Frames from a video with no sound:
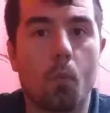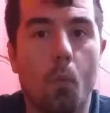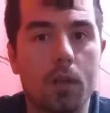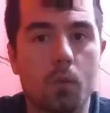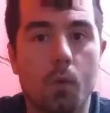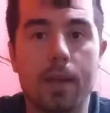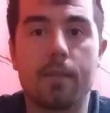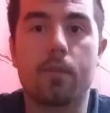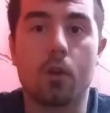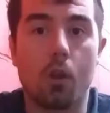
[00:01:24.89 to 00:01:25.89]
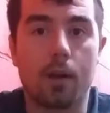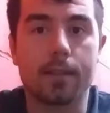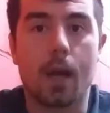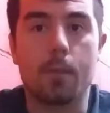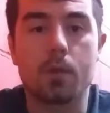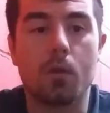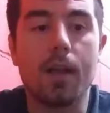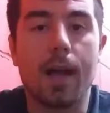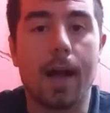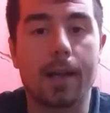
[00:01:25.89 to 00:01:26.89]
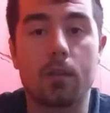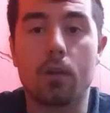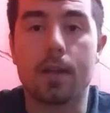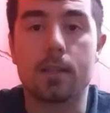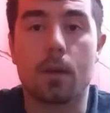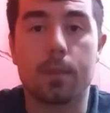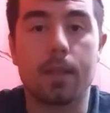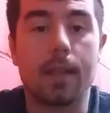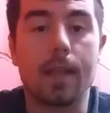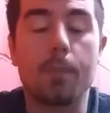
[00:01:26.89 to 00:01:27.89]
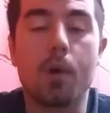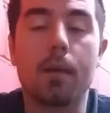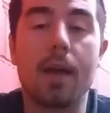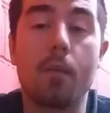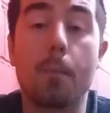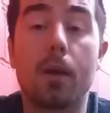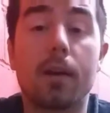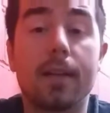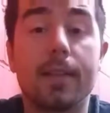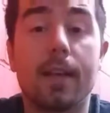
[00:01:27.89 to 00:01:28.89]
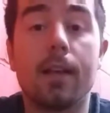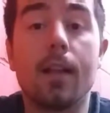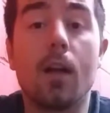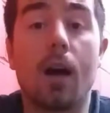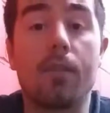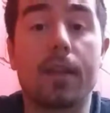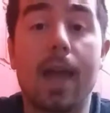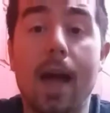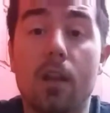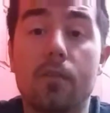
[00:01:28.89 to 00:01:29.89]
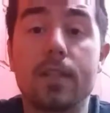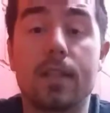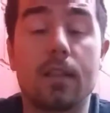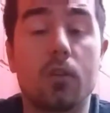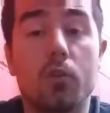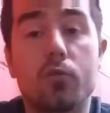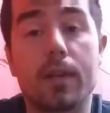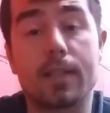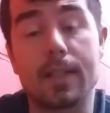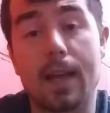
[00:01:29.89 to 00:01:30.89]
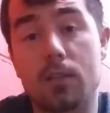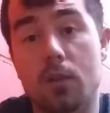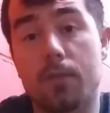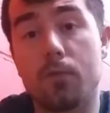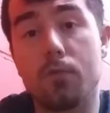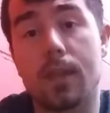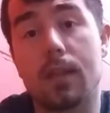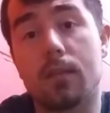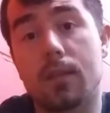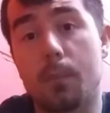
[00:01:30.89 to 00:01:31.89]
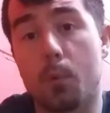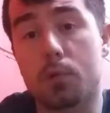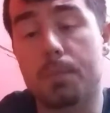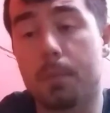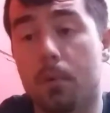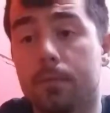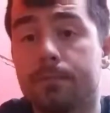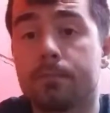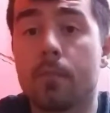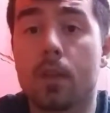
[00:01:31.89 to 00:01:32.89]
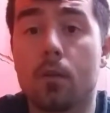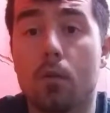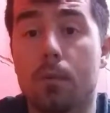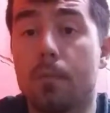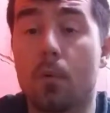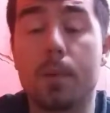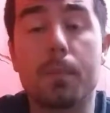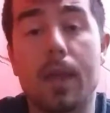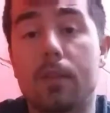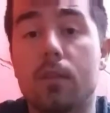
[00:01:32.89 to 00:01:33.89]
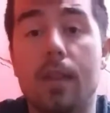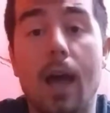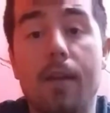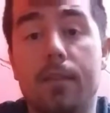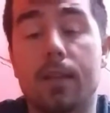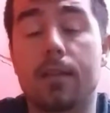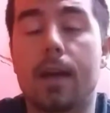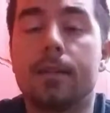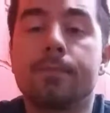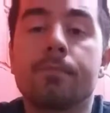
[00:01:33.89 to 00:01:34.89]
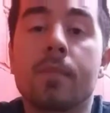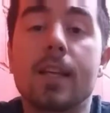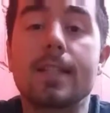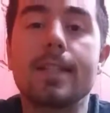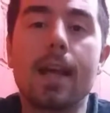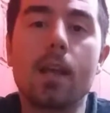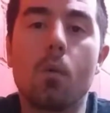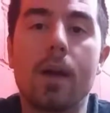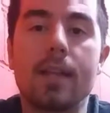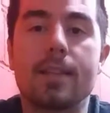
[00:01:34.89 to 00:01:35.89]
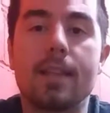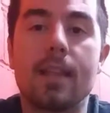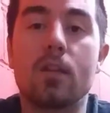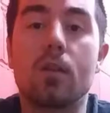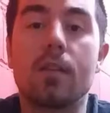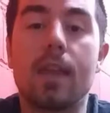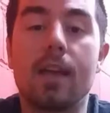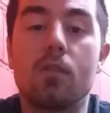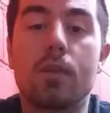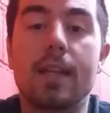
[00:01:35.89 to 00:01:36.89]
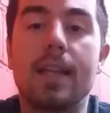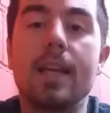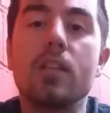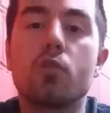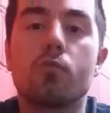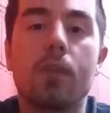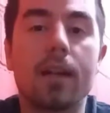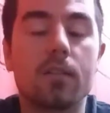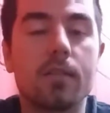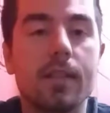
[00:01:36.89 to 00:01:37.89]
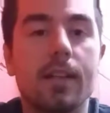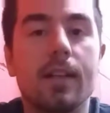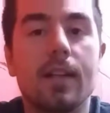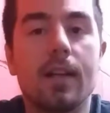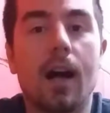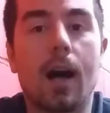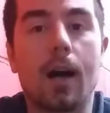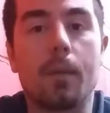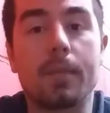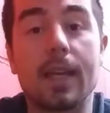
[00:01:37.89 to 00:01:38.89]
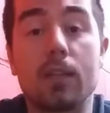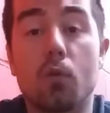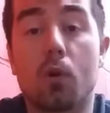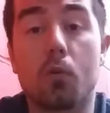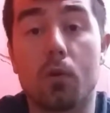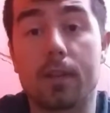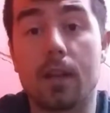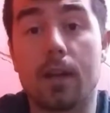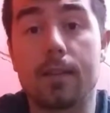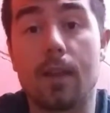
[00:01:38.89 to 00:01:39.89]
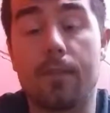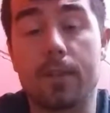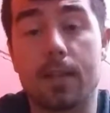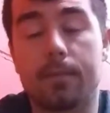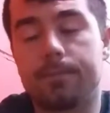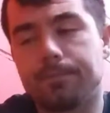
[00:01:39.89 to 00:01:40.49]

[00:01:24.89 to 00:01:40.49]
watching what I eat for a long time, so I can look at something and I probably have a better idea of the calories and the nutrients in that certain food than most people, or people that haven't done that. The second way is that you can indirectly get into a caloric deficit,